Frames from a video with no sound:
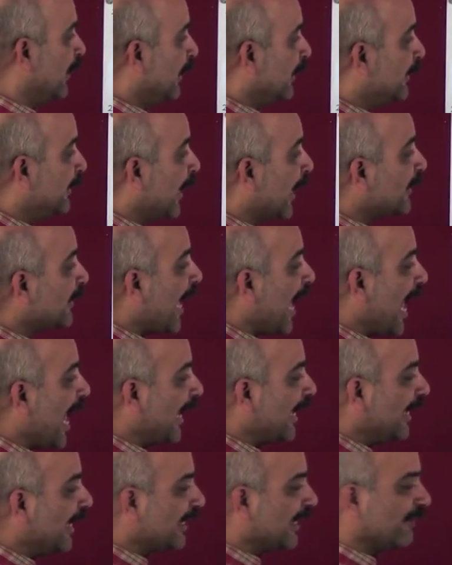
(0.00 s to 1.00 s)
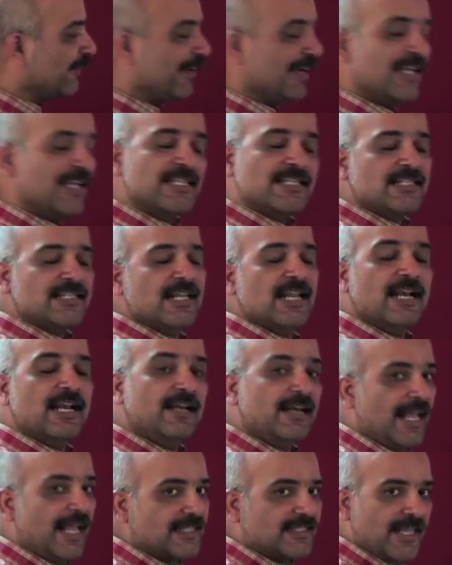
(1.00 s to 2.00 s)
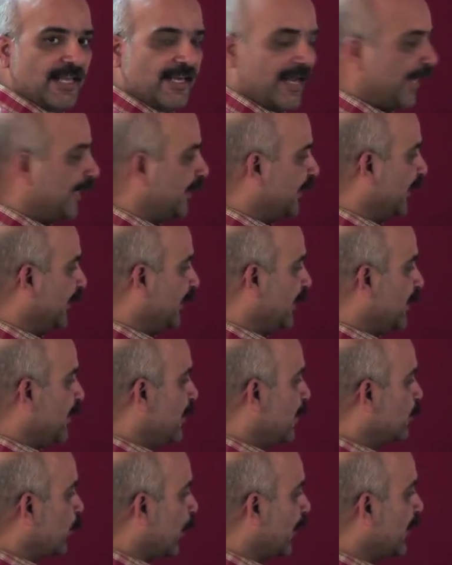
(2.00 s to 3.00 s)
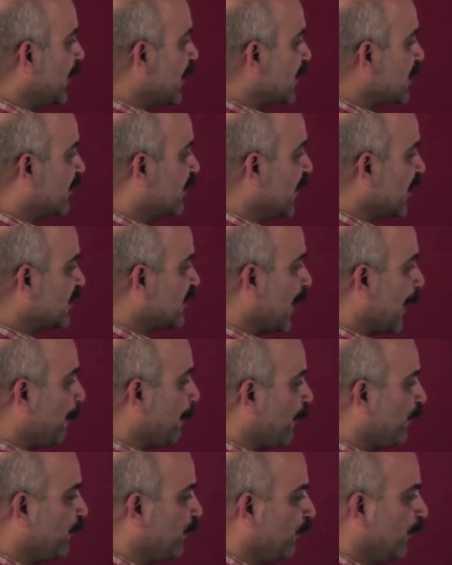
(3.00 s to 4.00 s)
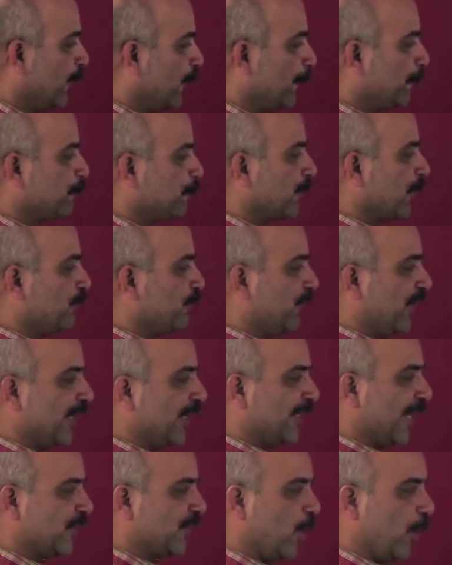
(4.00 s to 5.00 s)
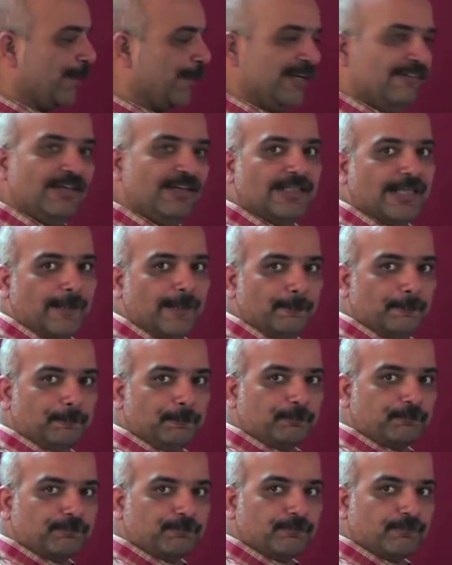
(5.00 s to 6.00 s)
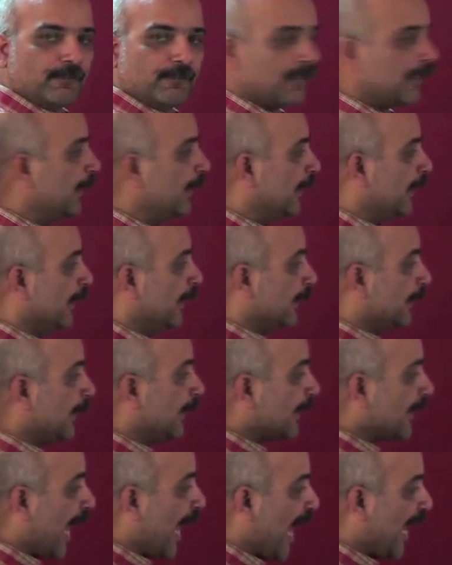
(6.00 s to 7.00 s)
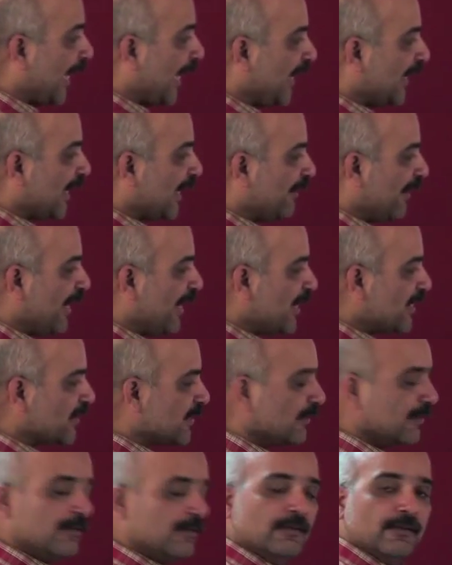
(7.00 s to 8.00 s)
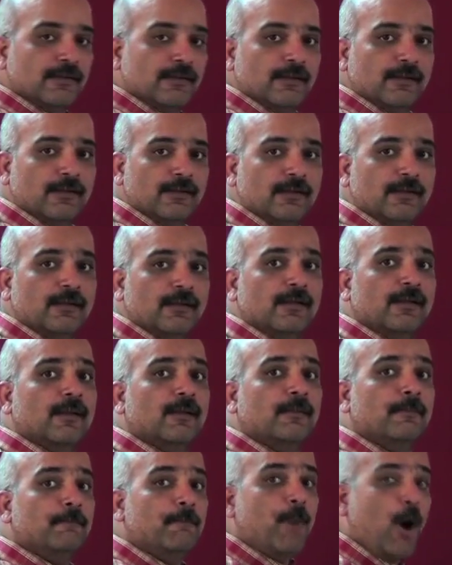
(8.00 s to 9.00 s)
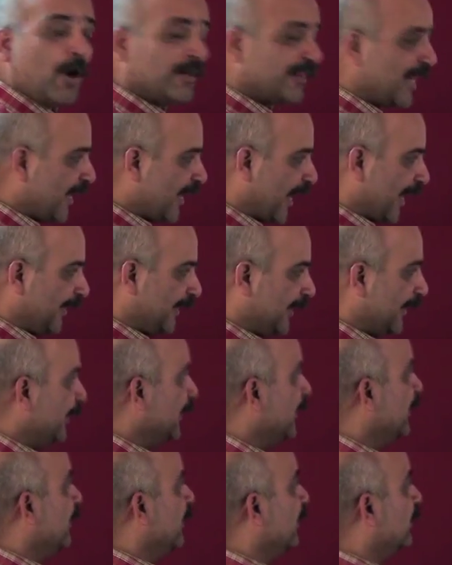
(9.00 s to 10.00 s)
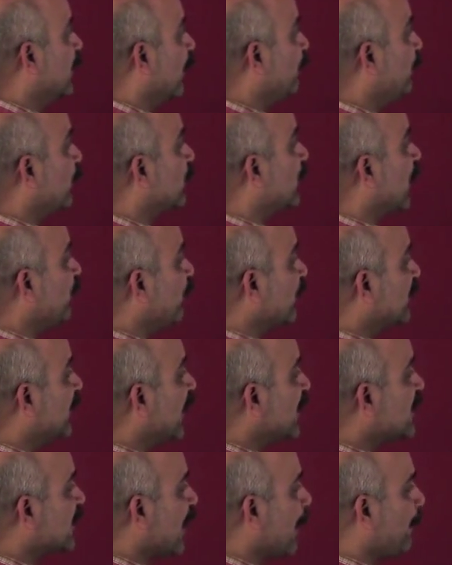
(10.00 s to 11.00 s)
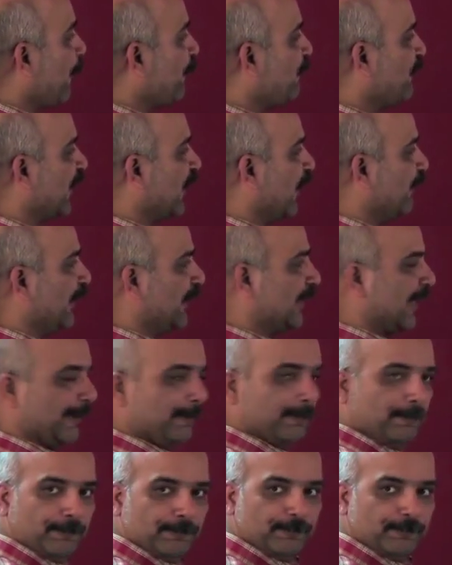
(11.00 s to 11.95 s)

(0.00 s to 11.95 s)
Here the angle given is less than 90. So it is this type of figure that normally will come. Here the angle given is more than 90. So therefore this type of figure will come.